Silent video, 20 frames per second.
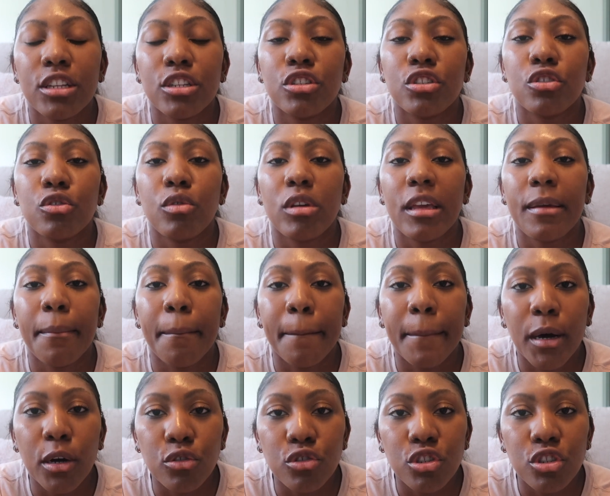to
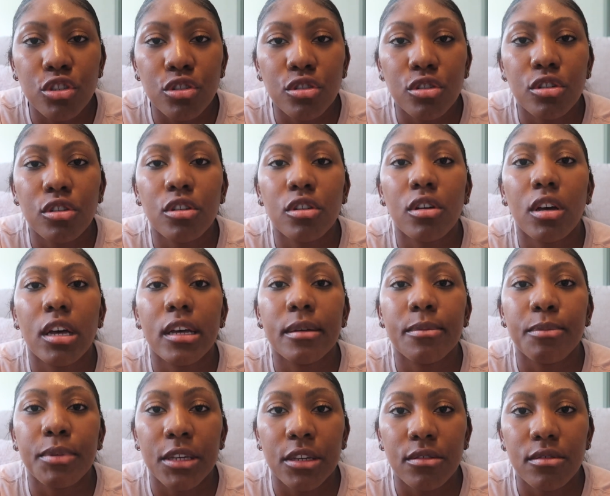emotional
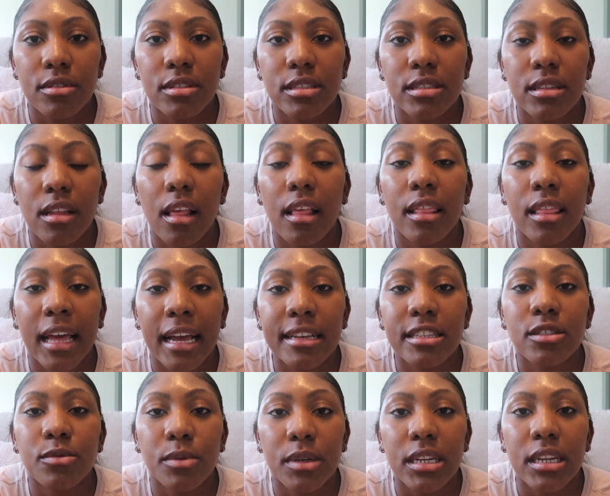abuse.
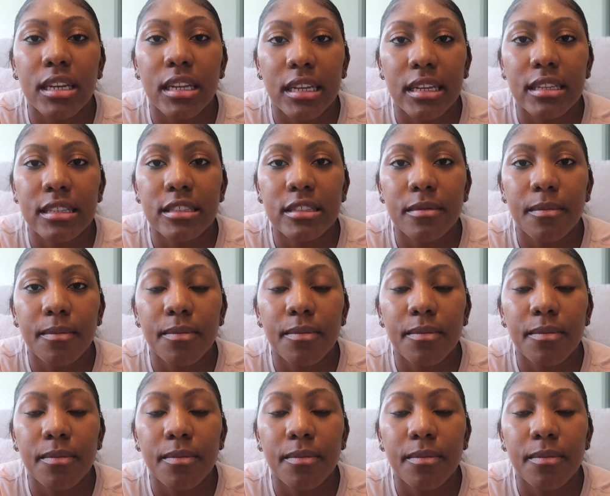That's what it is.